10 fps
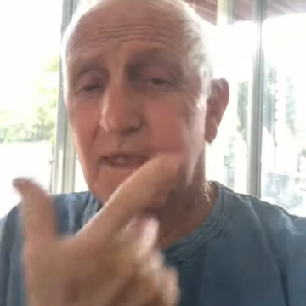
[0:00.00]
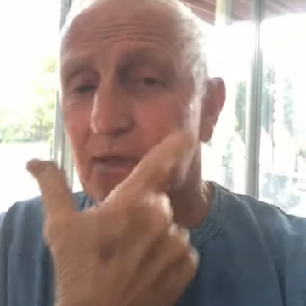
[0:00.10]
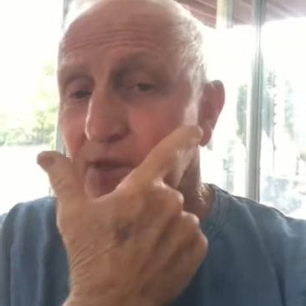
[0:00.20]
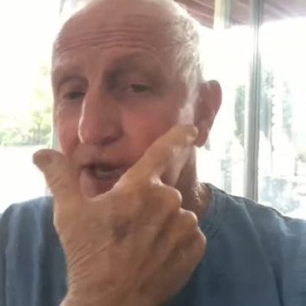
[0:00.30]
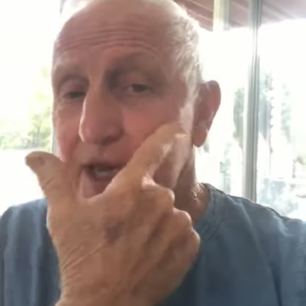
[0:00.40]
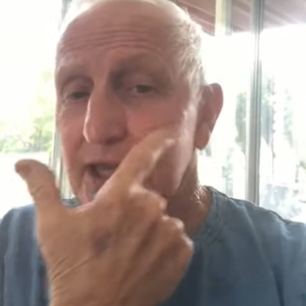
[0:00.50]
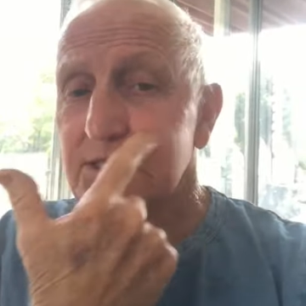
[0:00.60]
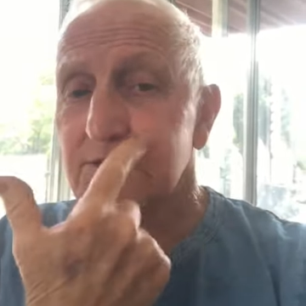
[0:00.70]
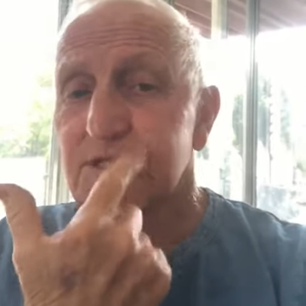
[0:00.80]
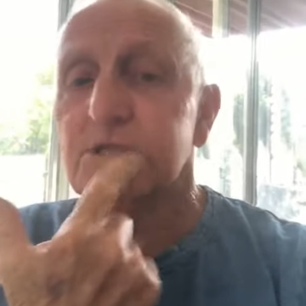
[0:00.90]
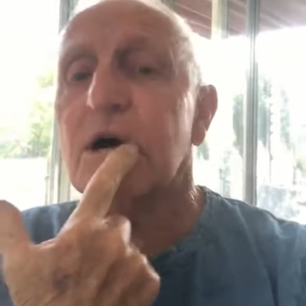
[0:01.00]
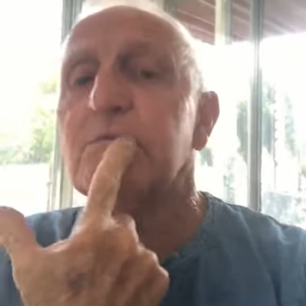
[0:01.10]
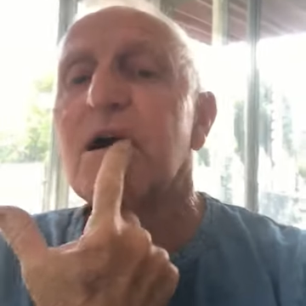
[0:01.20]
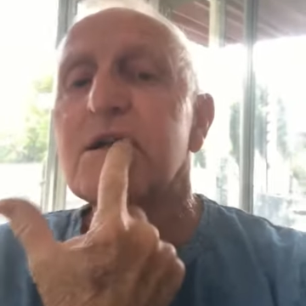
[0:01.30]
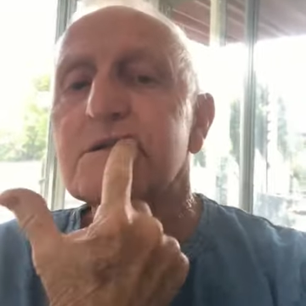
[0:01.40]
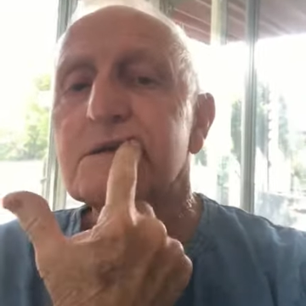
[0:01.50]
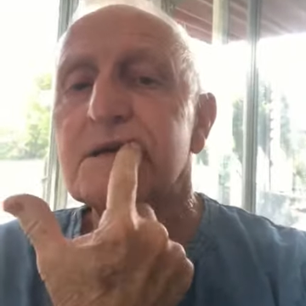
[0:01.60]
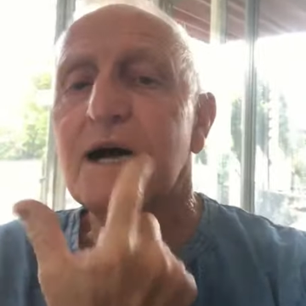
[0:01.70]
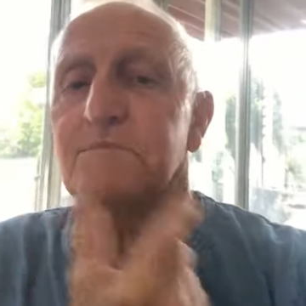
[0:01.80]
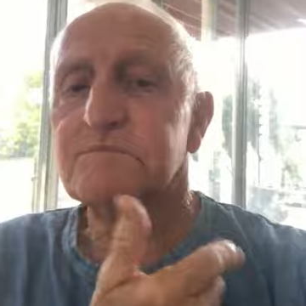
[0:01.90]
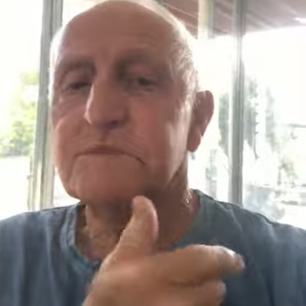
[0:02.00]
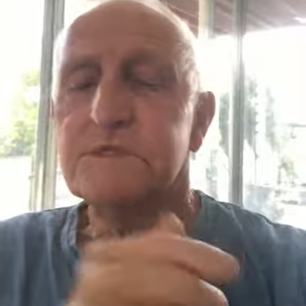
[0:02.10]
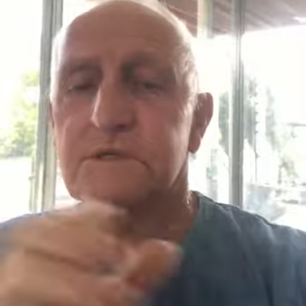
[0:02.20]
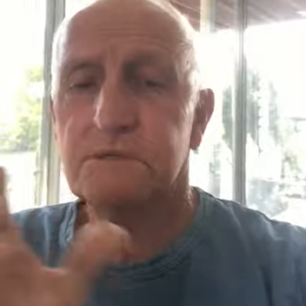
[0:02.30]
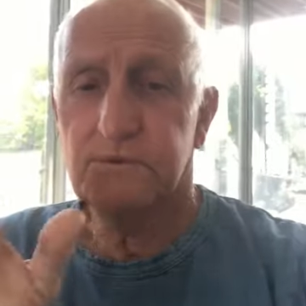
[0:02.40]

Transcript: and the cancer inside my gums